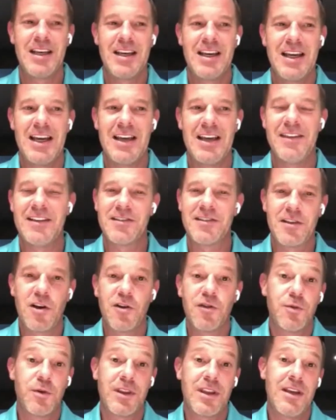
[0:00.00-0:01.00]
And this
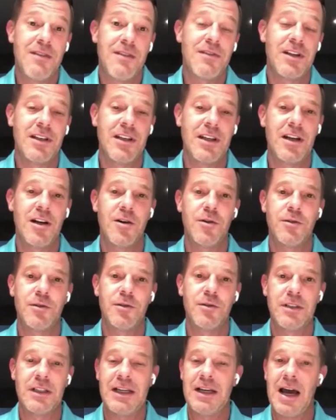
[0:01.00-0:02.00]
goes with even,
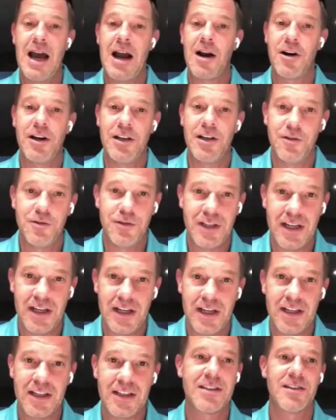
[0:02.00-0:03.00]
hiring new
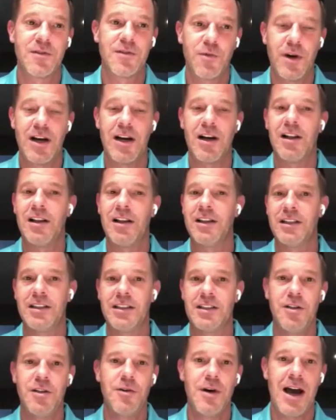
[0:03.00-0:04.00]
dentists as well,
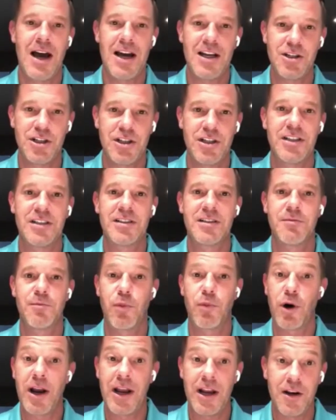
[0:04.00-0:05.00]
and new hygienists,
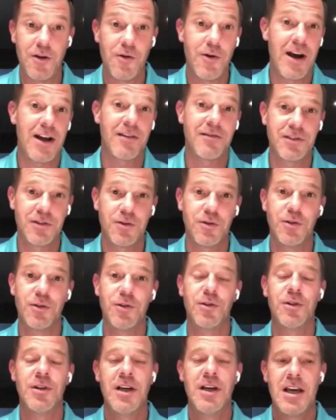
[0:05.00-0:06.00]
brand new out of
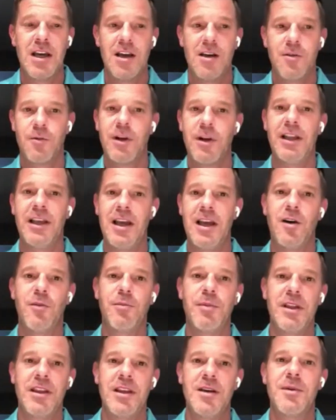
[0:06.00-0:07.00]
school, really
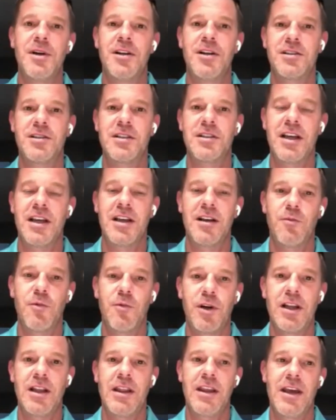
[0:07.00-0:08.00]
helping them understand
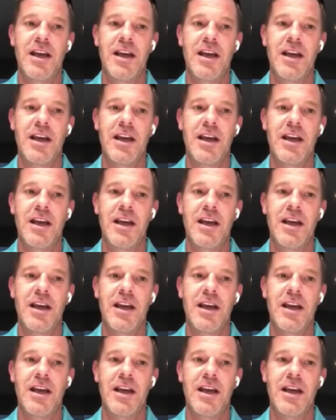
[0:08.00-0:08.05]
what the